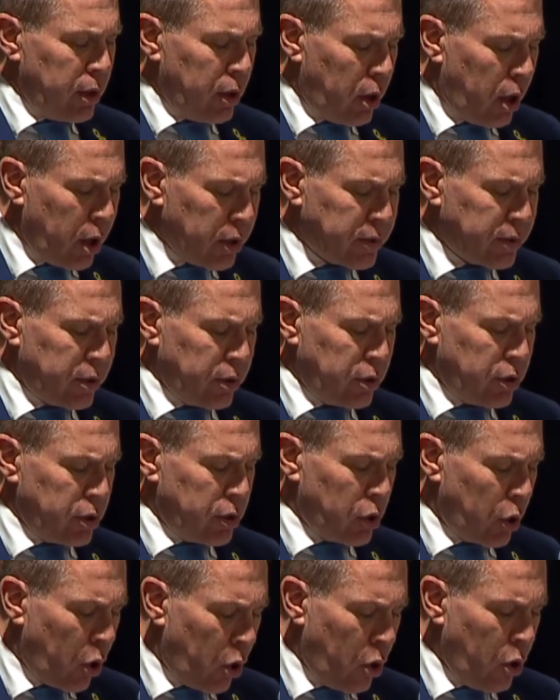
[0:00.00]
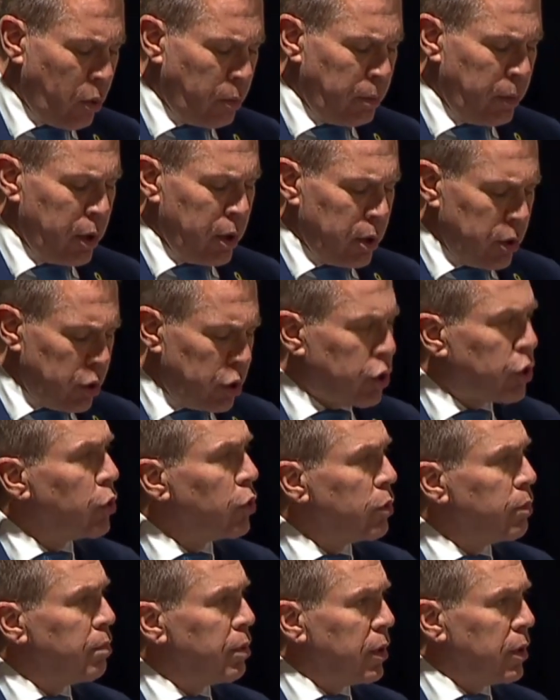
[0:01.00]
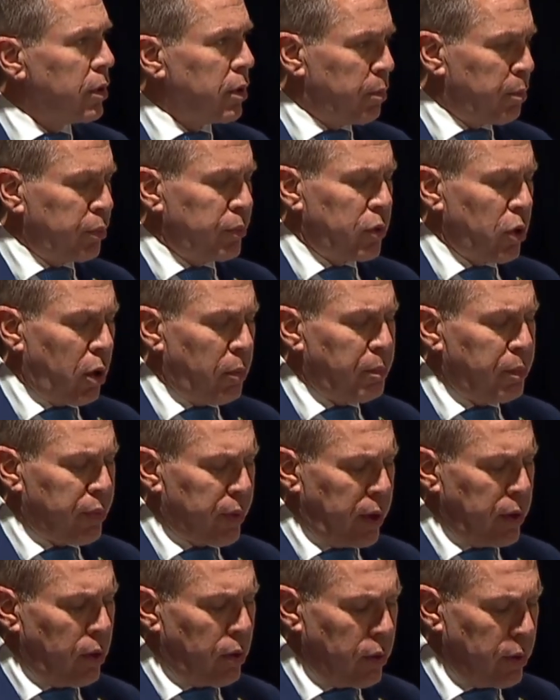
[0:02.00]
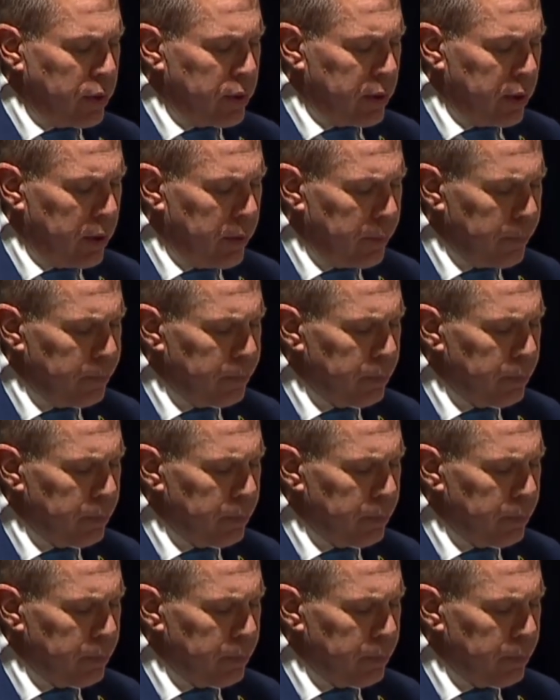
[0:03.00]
the hostages home should be the top priority.